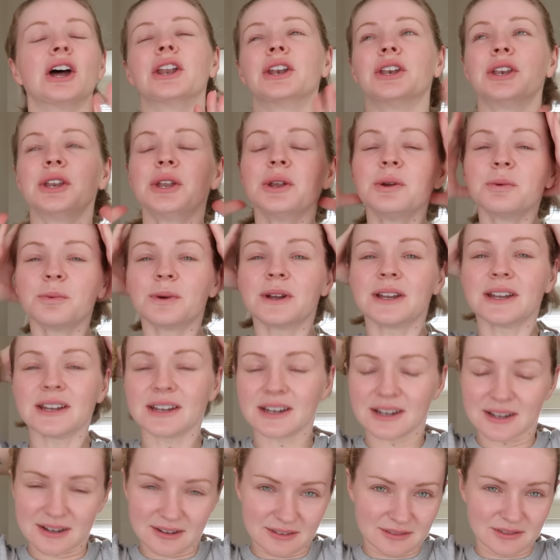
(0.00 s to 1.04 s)
new
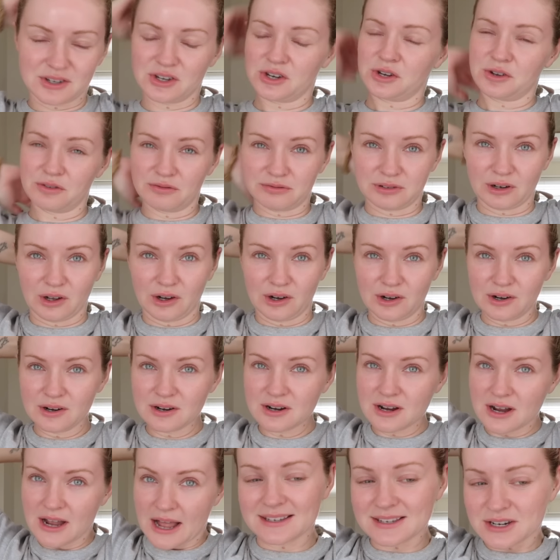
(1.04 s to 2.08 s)
week, new
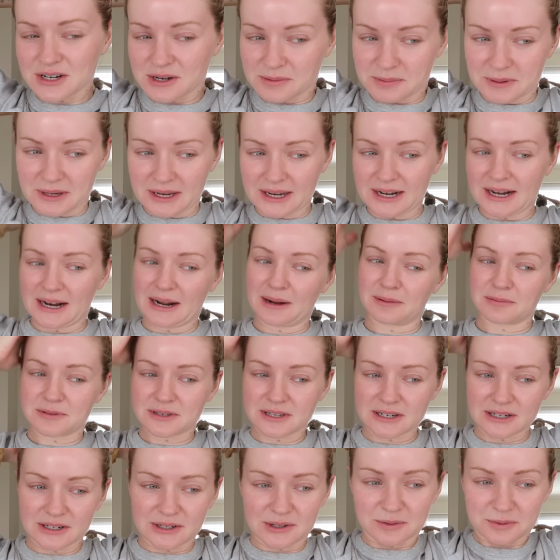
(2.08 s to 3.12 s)
vlog. It's going to be an
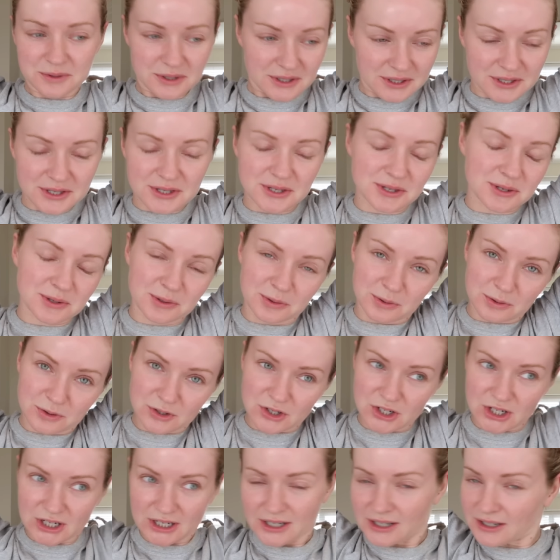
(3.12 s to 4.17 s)
absolute
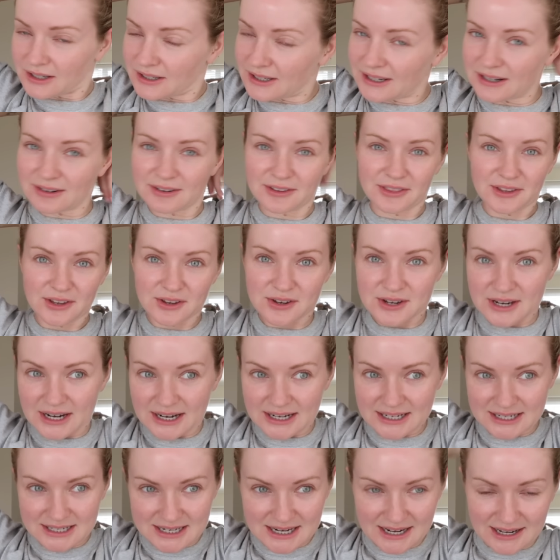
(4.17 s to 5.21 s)
scorcher here in the
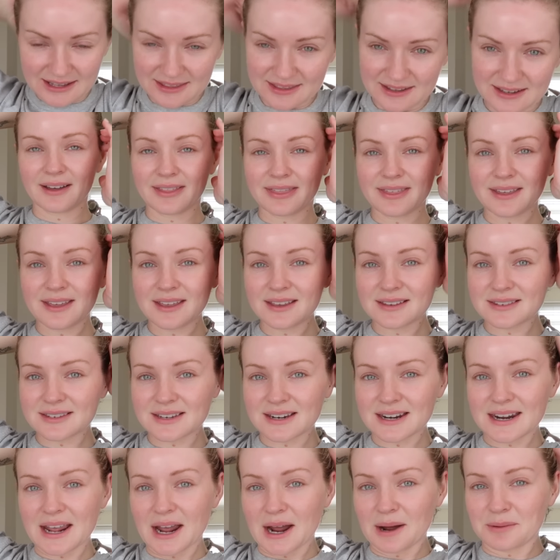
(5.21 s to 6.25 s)
UK today. I think it's
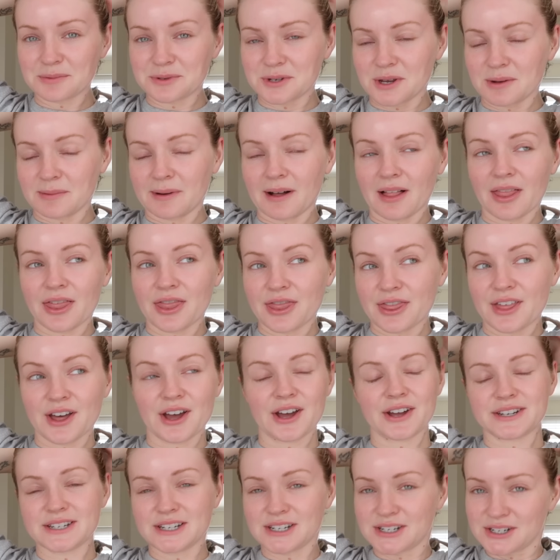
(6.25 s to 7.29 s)
going to get up to about
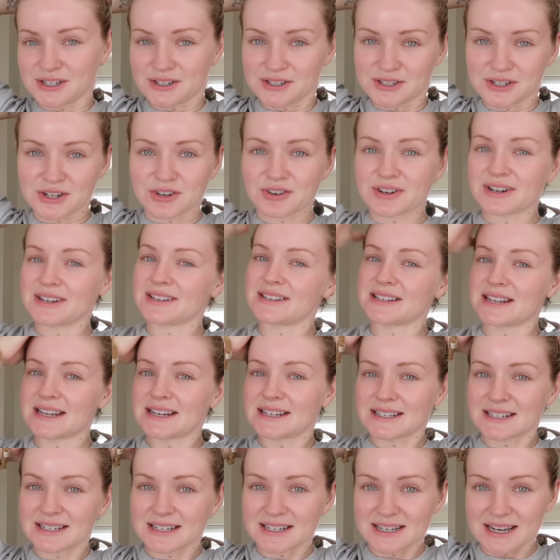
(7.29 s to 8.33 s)
32 degrees
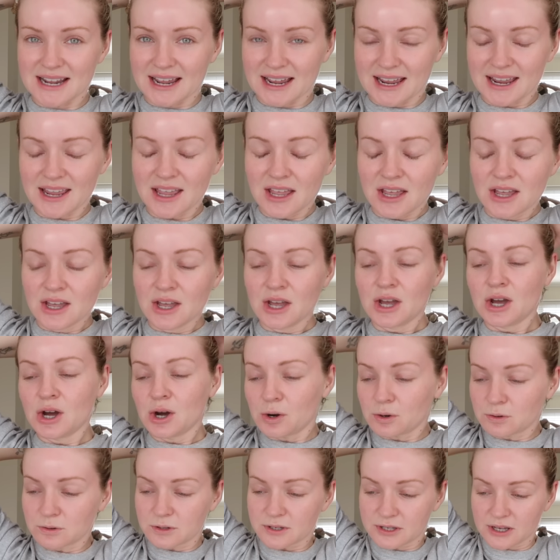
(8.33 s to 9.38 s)
later today.
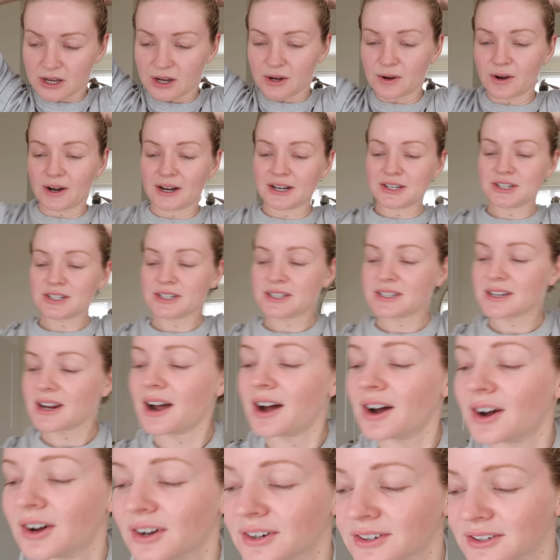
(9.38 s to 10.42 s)
Also, I just
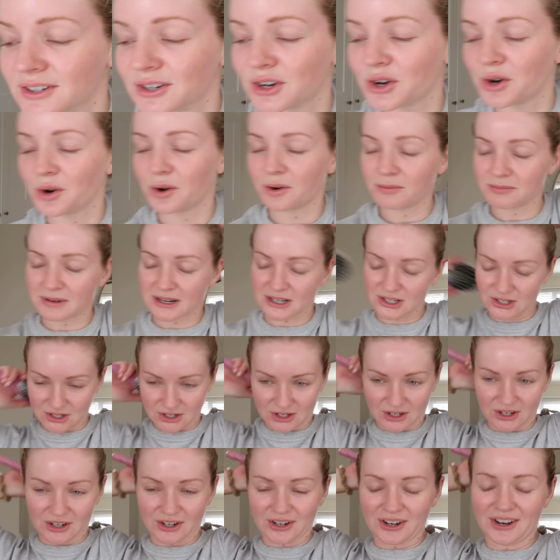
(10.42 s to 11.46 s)
can't not
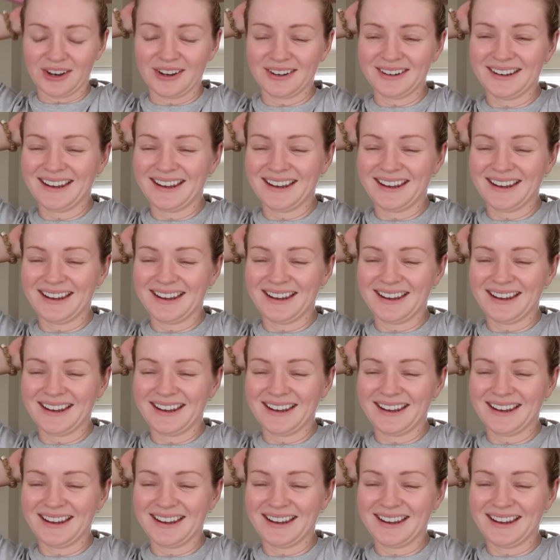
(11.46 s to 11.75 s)
mention